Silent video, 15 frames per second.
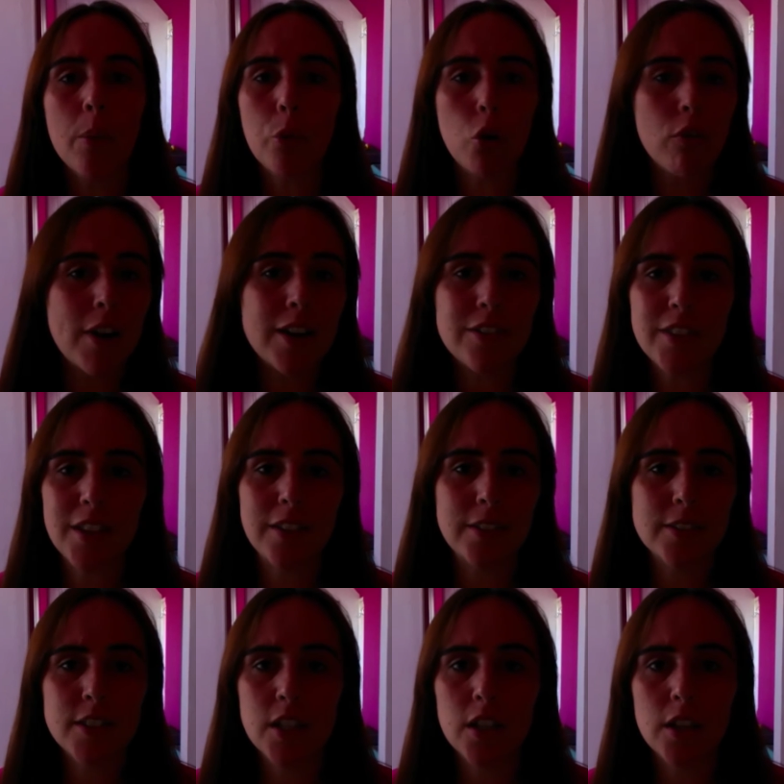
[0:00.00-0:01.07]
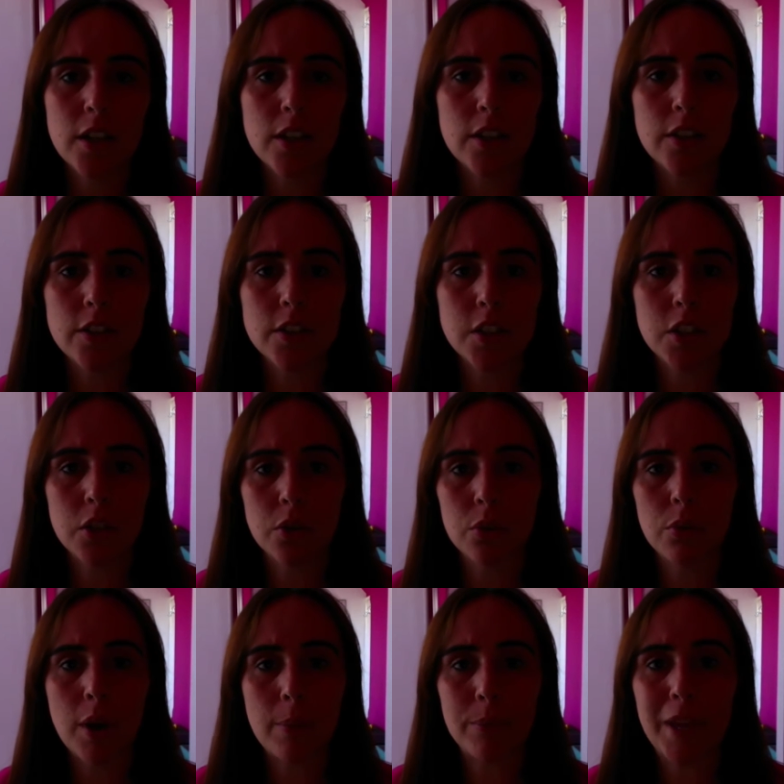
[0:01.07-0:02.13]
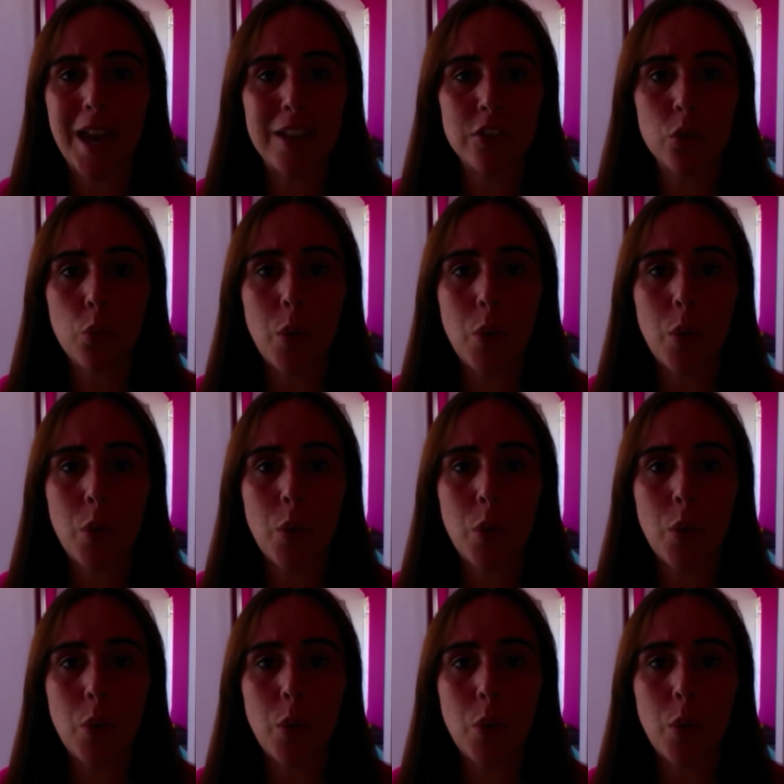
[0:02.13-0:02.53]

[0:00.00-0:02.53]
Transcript: or anything to get in the